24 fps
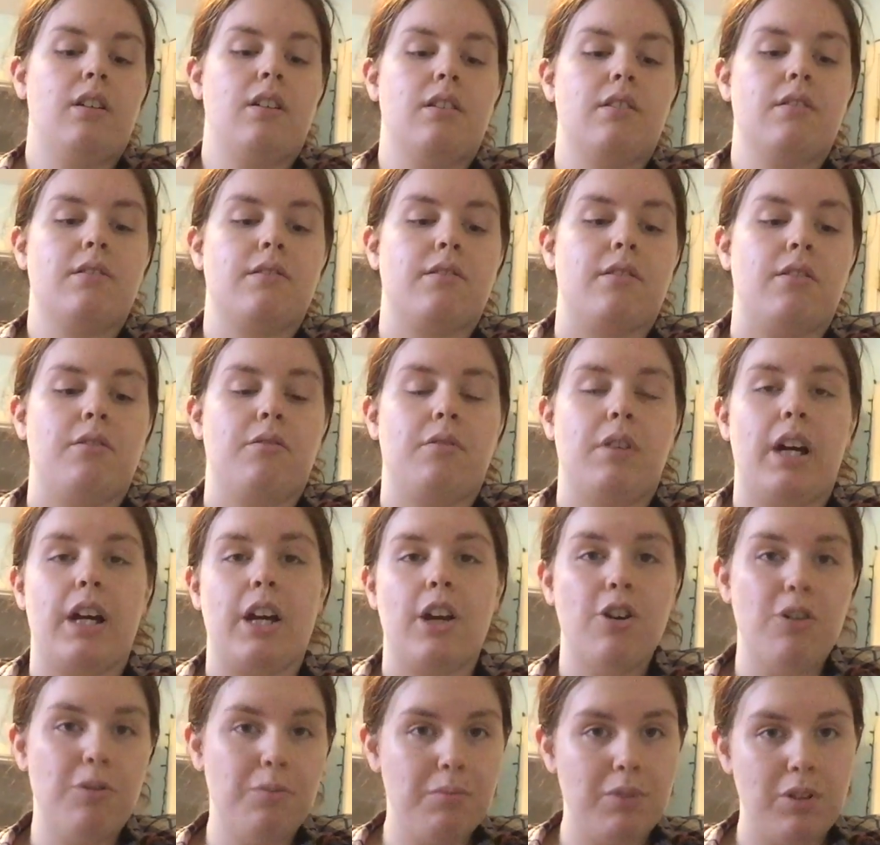So I
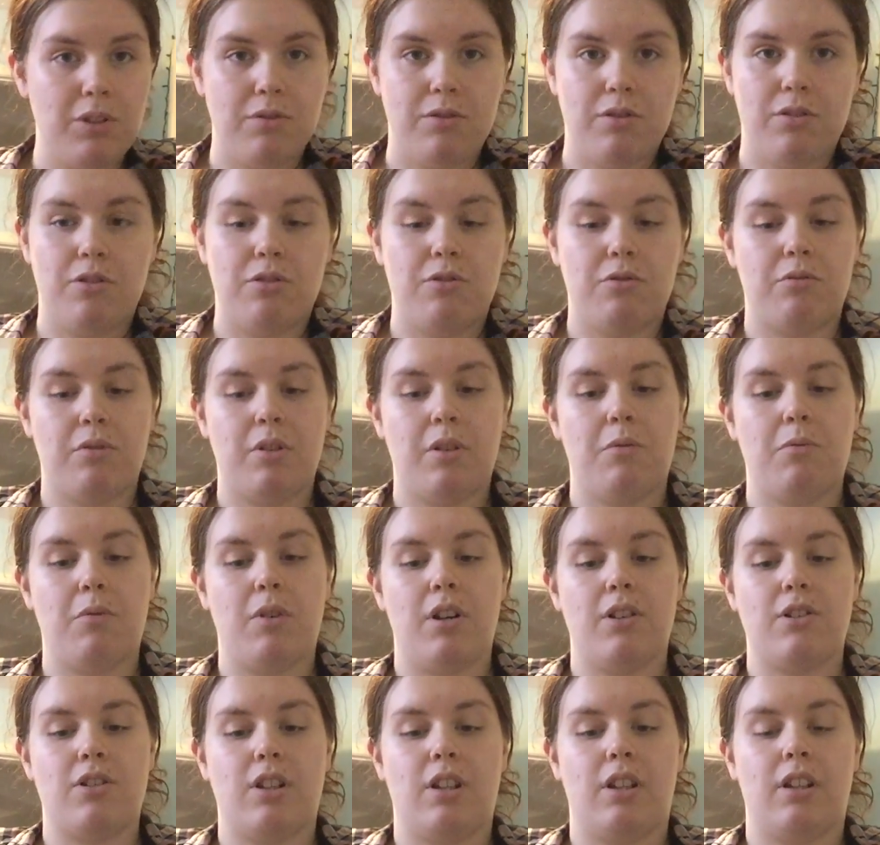hope you do
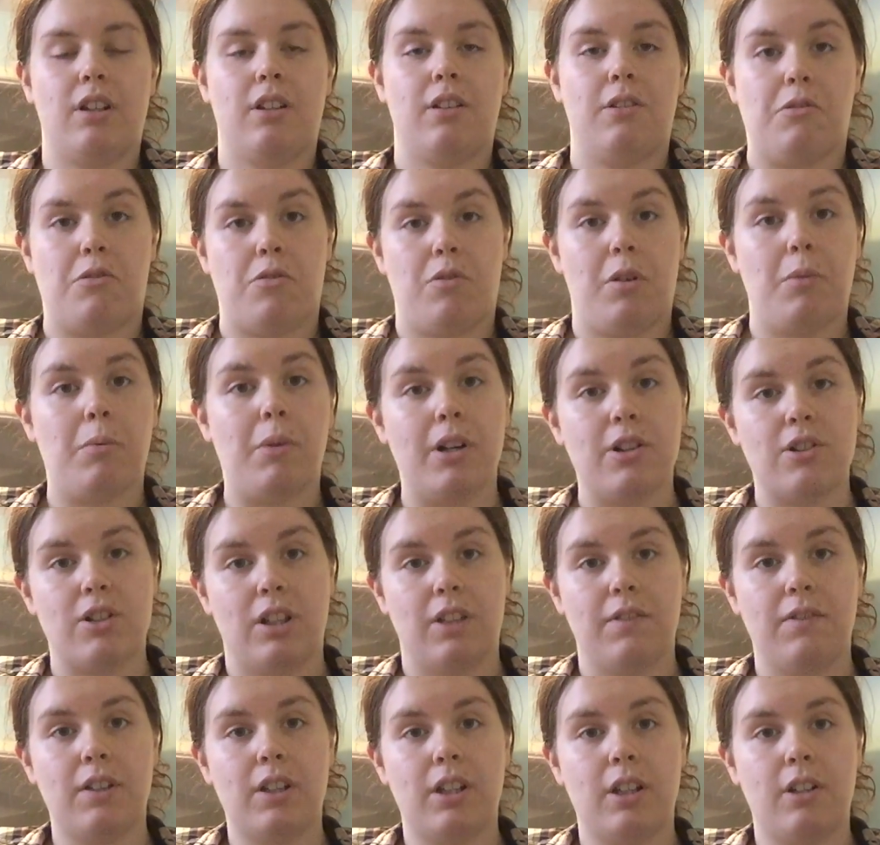watch, enjoy watching
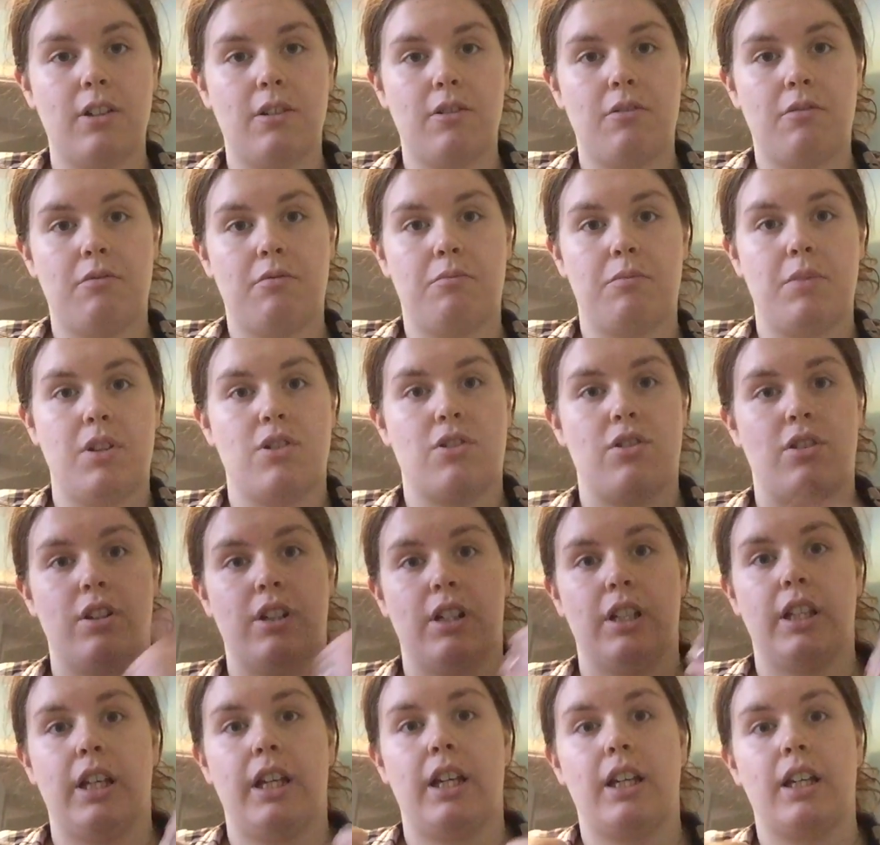the video. Be sure to
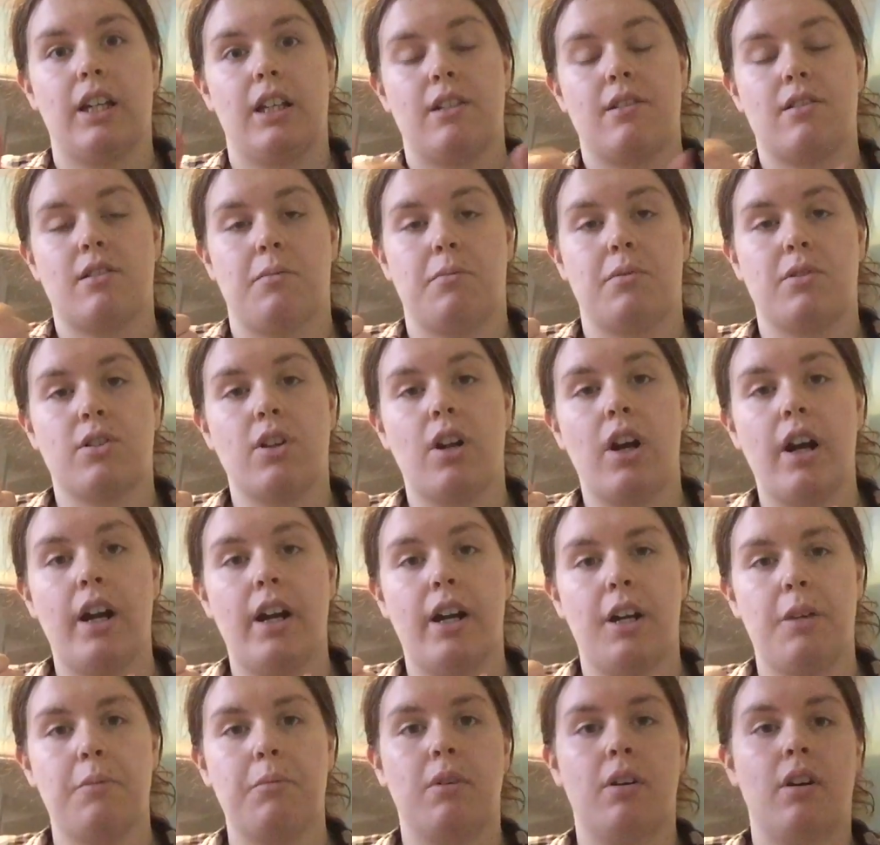like and
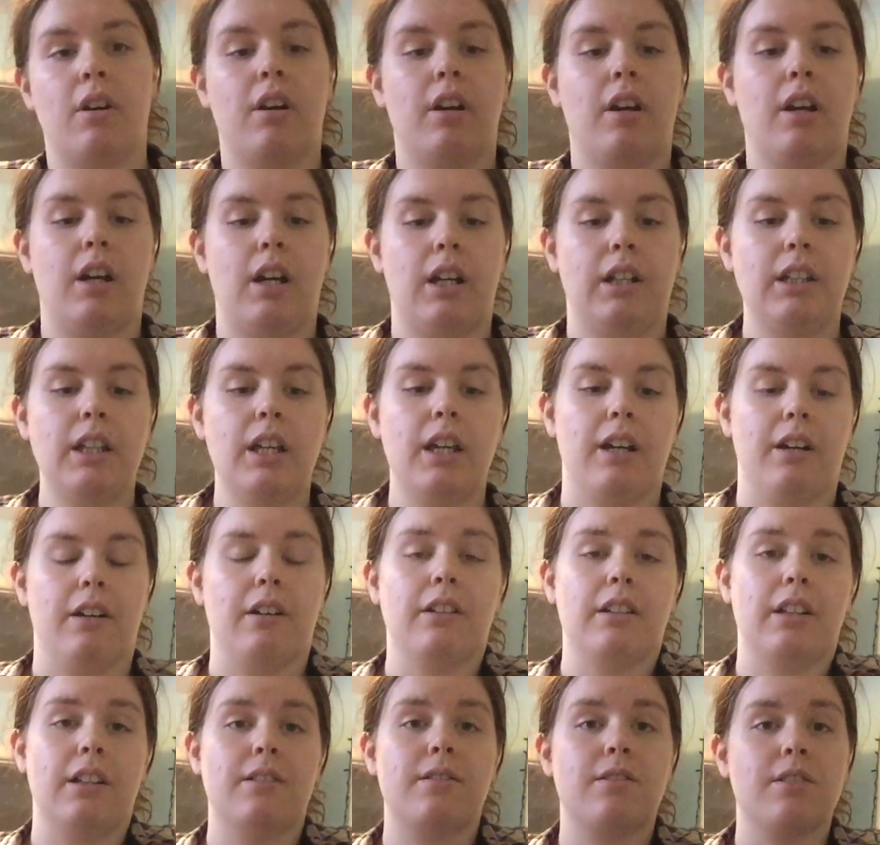subscribe. And yeah,
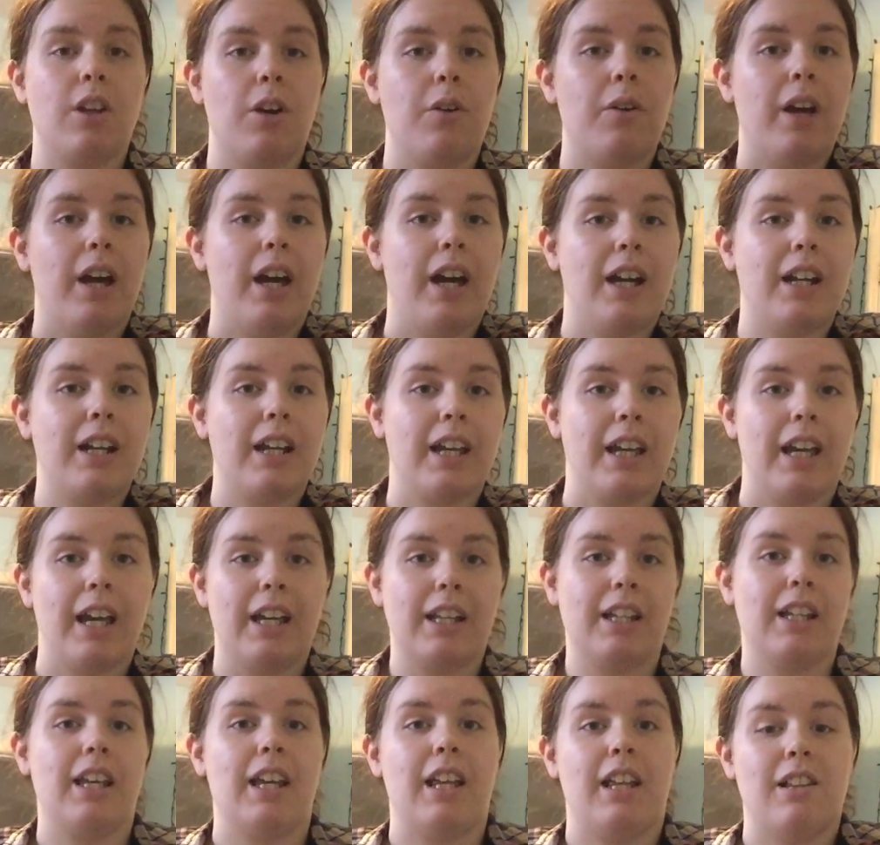let's go ahead and get
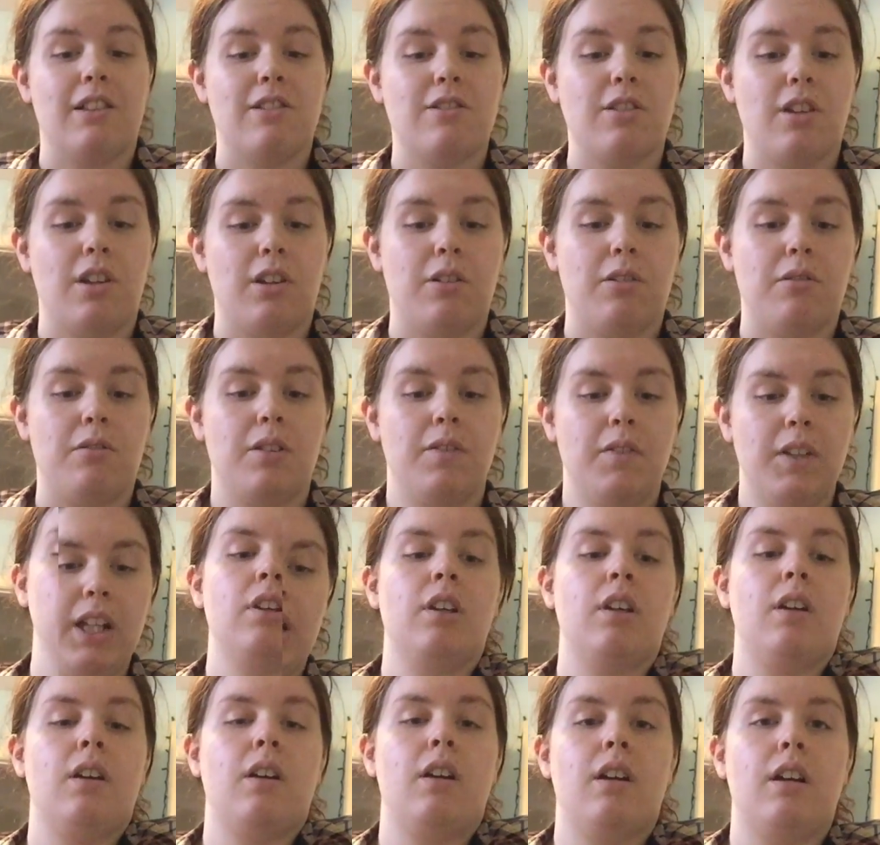into the
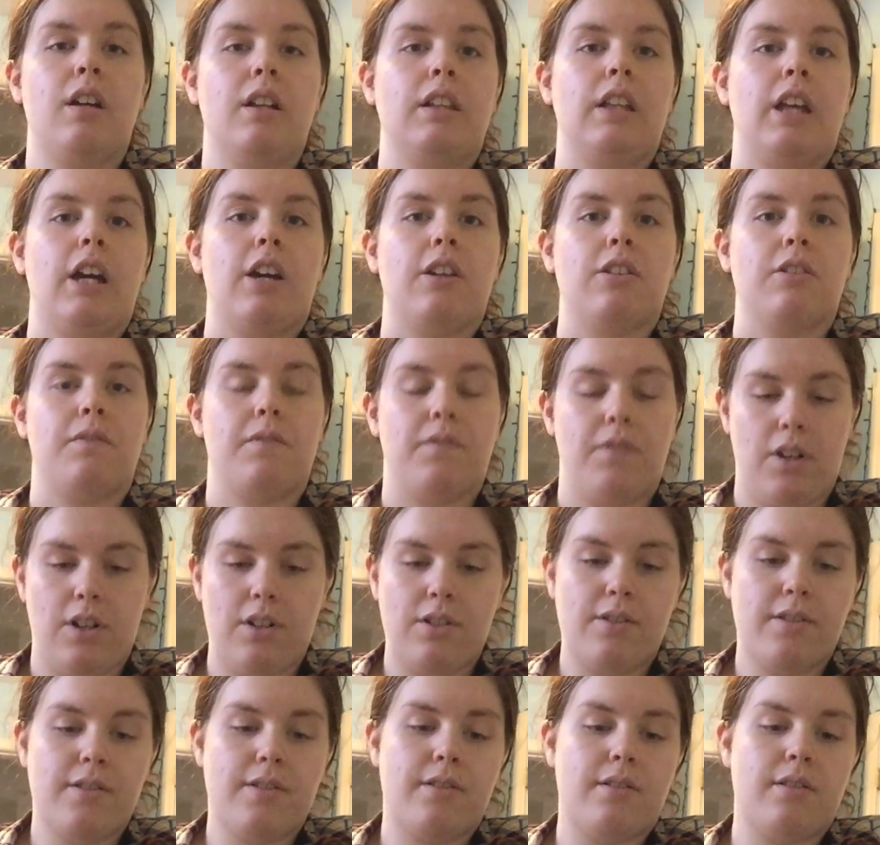video. Now the
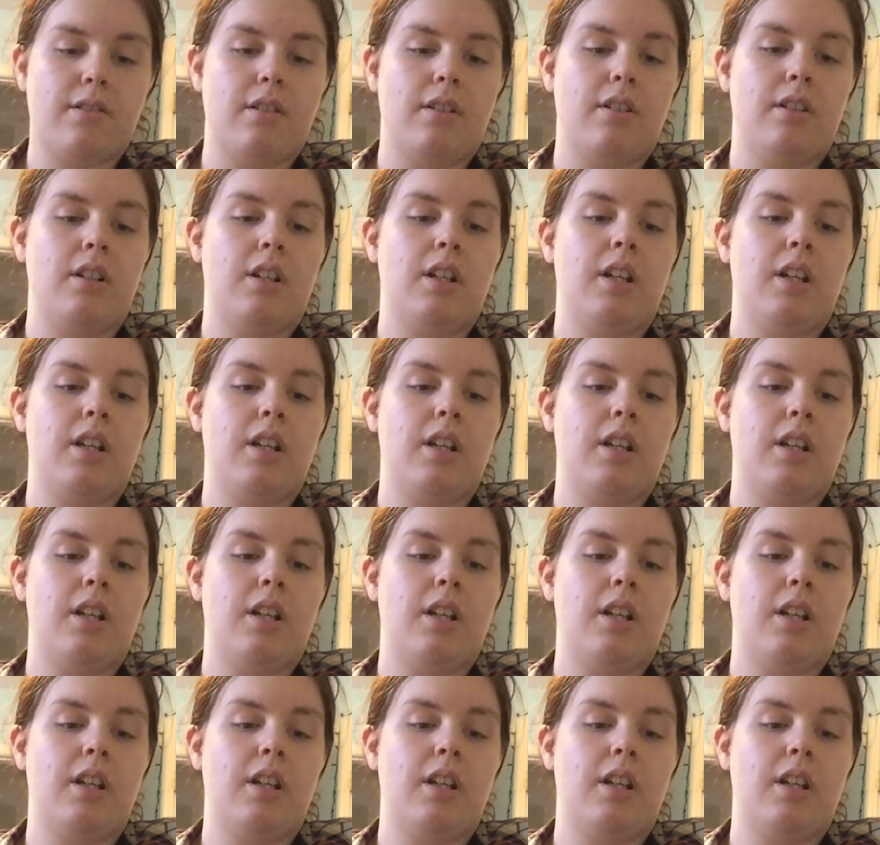first